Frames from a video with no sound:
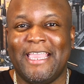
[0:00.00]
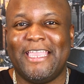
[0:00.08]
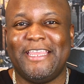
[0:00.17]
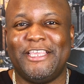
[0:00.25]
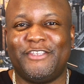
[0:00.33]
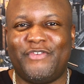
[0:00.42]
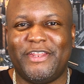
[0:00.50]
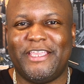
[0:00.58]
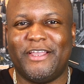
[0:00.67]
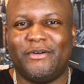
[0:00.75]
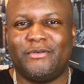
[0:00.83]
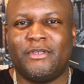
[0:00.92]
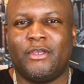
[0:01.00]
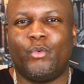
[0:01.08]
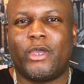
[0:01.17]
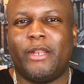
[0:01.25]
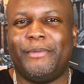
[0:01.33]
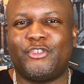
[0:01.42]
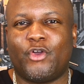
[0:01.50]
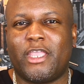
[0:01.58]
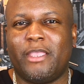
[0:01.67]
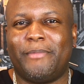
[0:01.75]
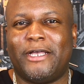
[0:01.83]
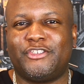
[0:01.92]
In this video, we're going to be
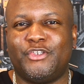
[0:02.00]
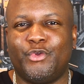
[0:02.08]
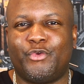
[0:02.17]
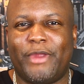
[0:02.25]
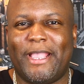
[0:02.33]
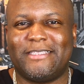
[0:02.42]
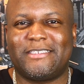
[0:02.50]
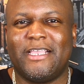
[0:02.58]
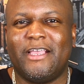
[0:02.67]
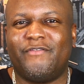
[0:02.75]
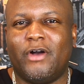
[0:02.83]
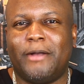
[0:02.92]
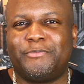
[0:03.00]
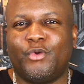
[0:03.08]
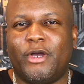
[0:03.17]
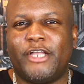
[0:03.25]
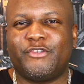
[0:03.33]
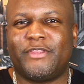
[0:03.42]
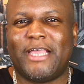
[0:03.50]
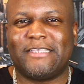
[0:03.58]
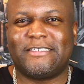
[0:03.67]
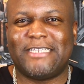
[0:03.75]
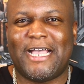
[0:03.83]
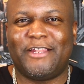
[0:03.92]
talking about two grants for up to one hundred
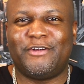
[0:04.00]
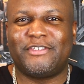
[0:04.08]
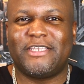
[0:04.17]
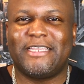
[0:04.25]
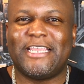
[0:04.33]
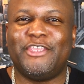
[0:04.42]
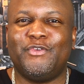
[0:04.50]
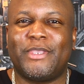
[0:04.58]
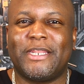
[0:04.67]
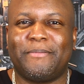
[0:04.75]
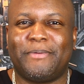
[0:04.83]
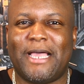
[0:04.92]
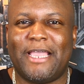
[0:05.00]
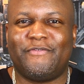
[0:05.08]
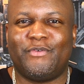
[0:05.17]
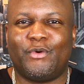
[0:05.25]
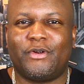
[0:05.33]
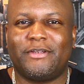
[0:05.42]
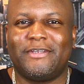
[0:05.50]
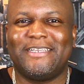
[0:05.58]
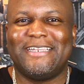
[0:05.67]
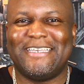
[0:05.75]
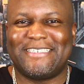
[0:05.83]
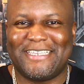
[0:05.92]
thousand dollars that you can apply for.
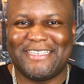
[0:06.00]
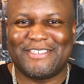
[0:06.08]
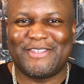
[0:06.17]
Let's get